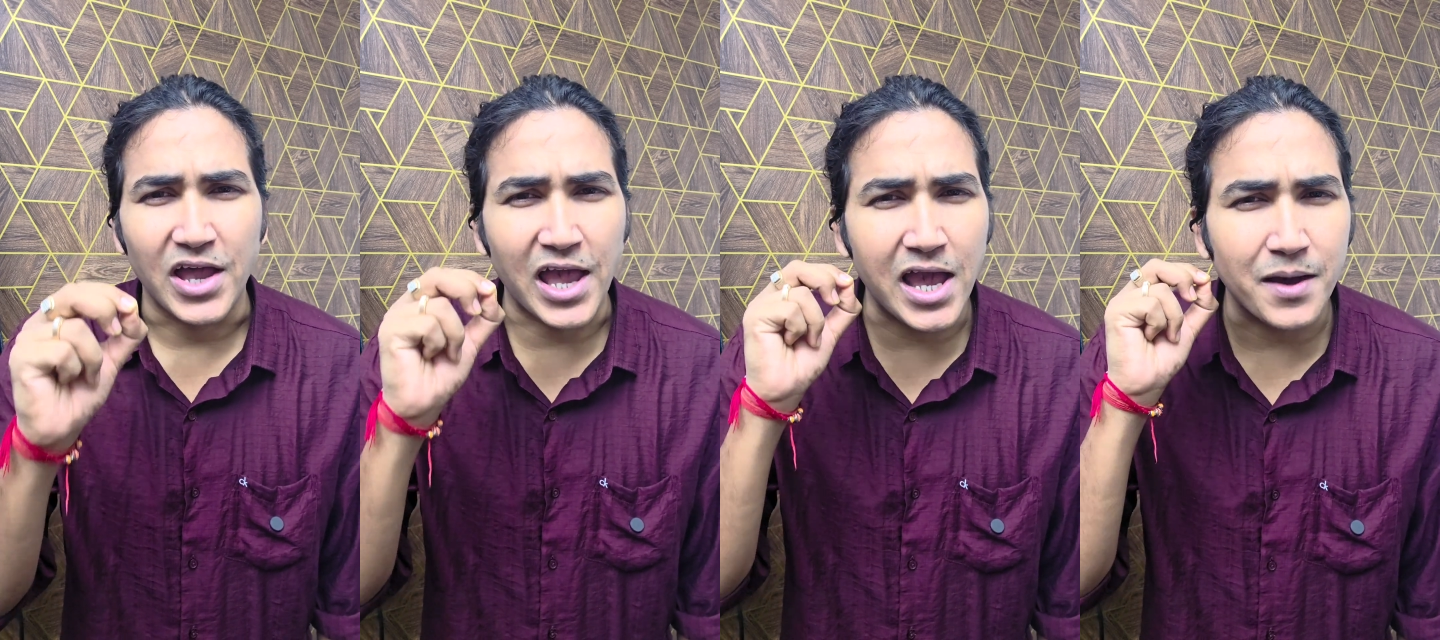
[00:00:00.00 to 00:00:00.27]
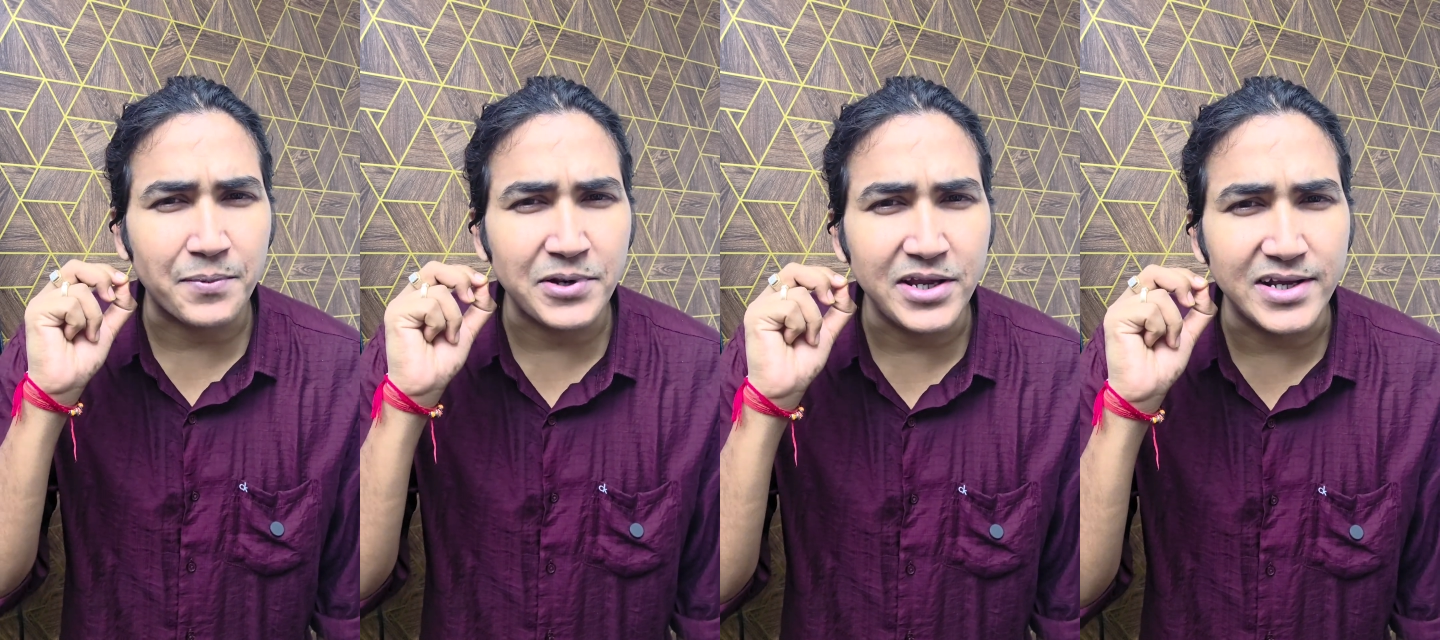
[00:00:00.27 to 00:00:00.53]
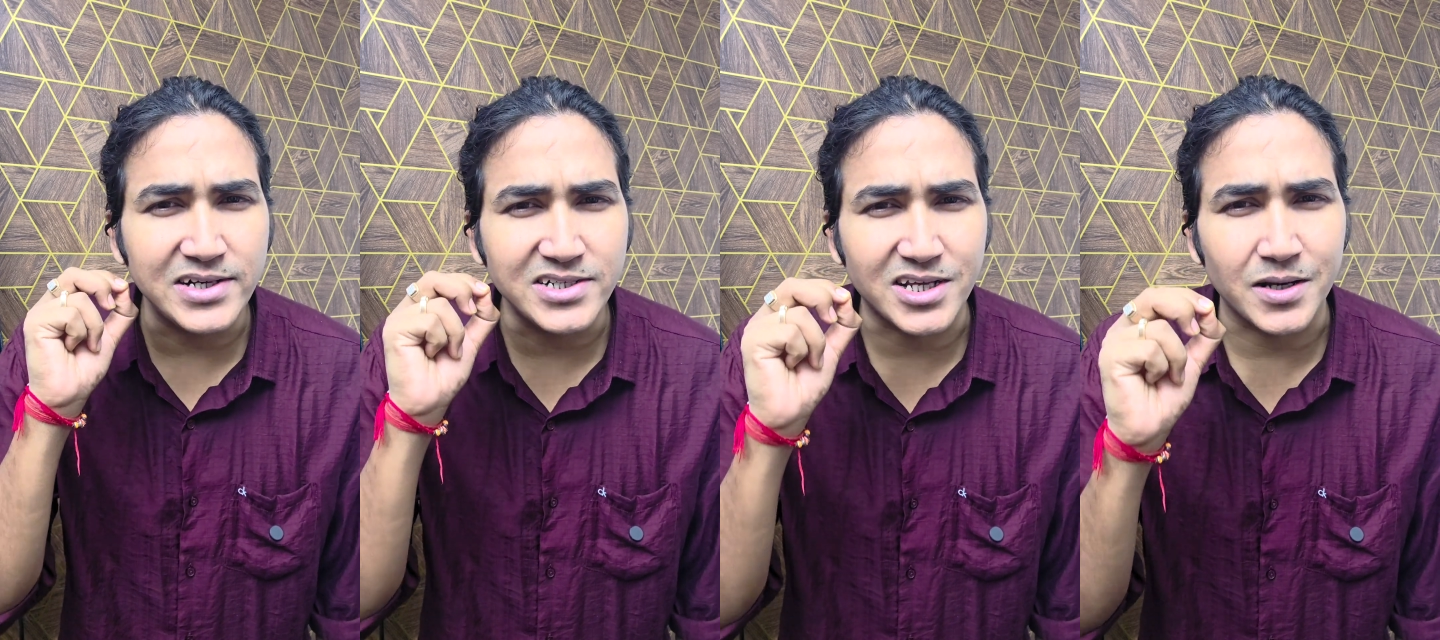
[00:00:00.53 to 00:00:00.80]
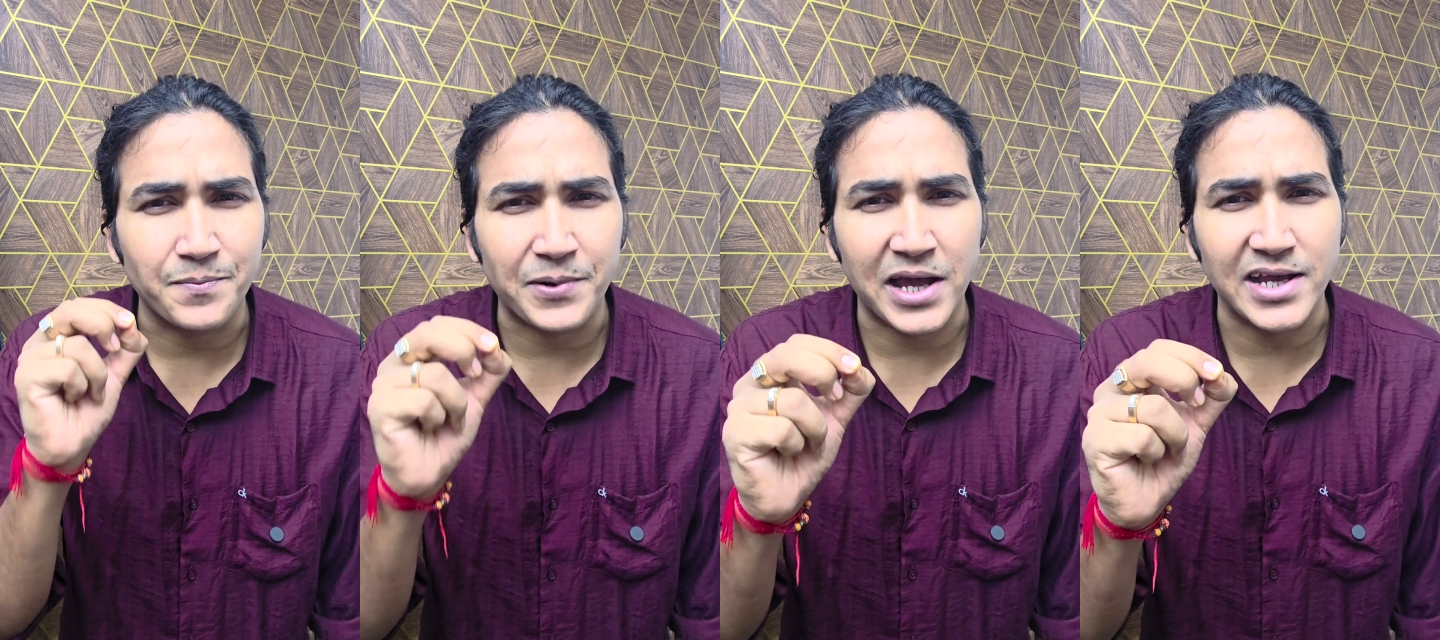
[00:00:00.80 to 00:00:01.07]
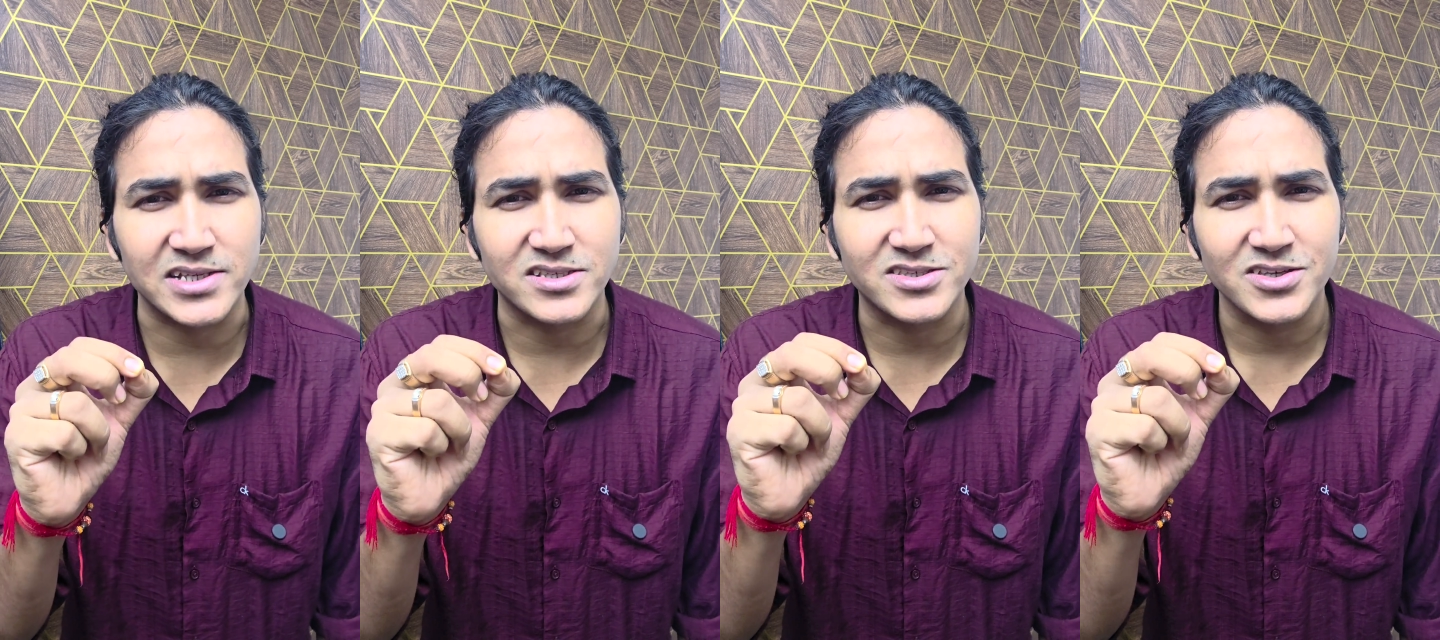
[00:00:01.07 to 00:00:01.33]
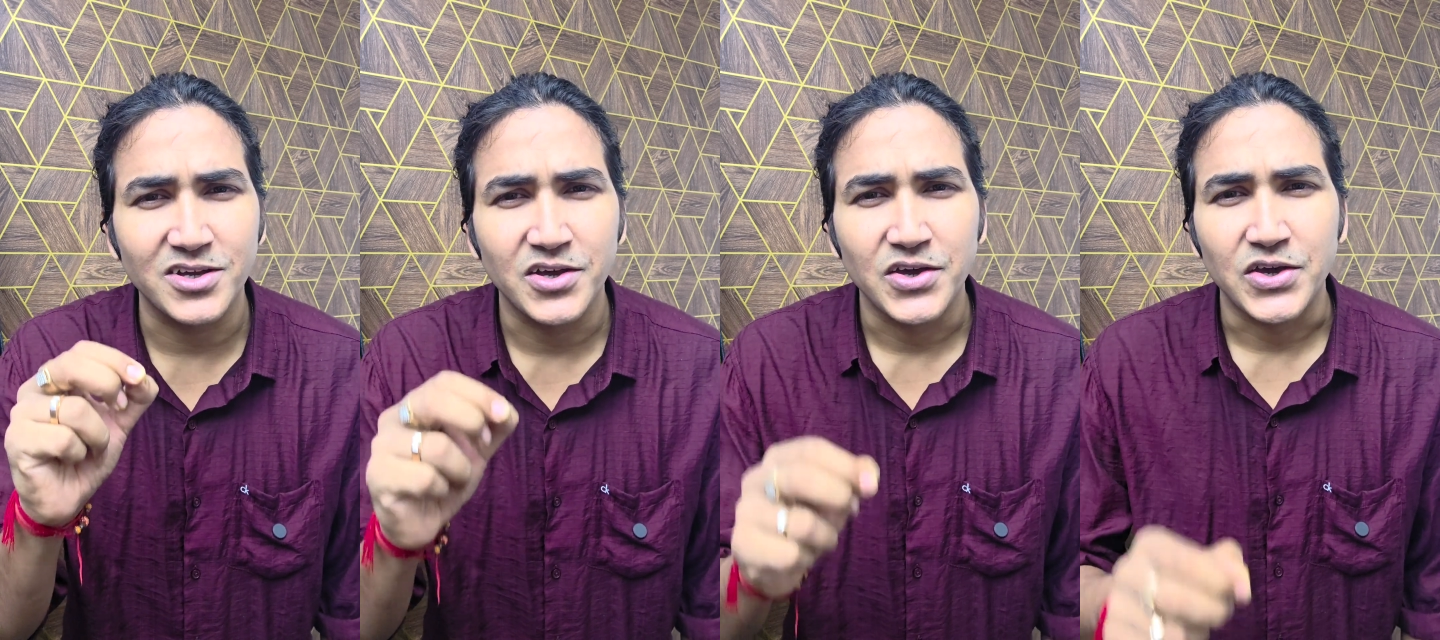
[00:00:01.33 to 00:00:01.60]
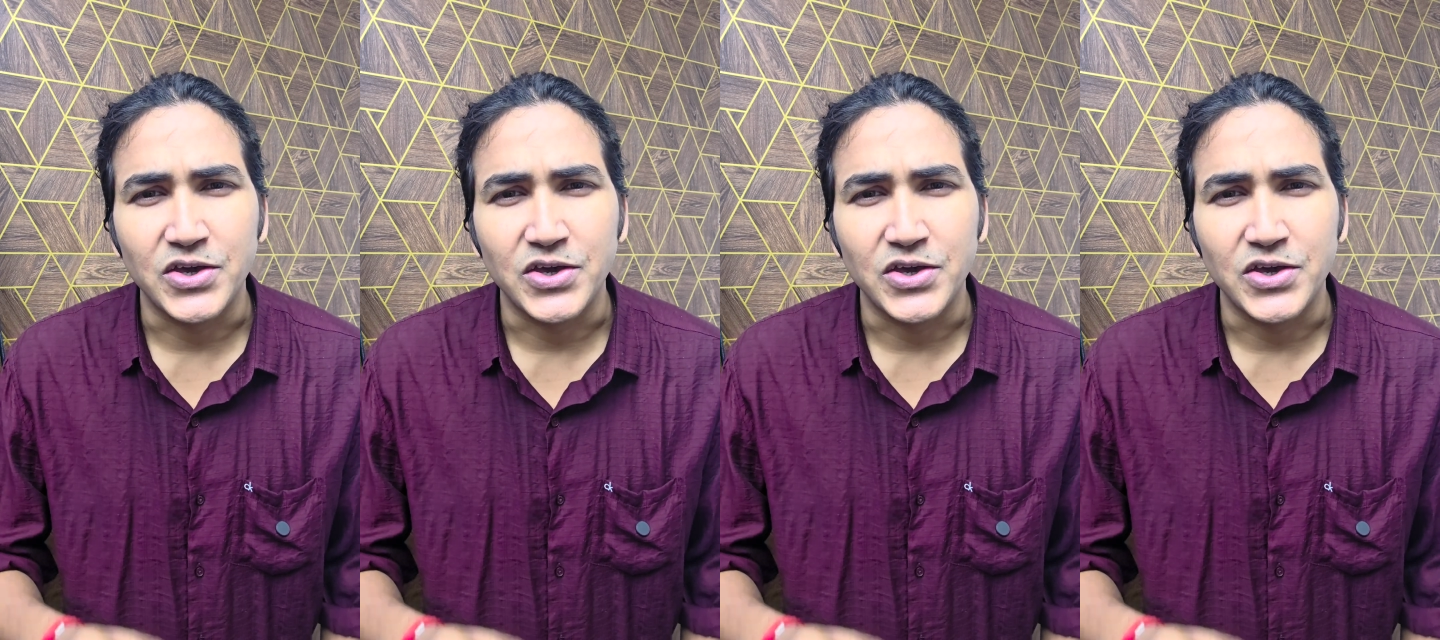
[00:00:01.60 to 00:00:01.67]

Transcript: every enterprise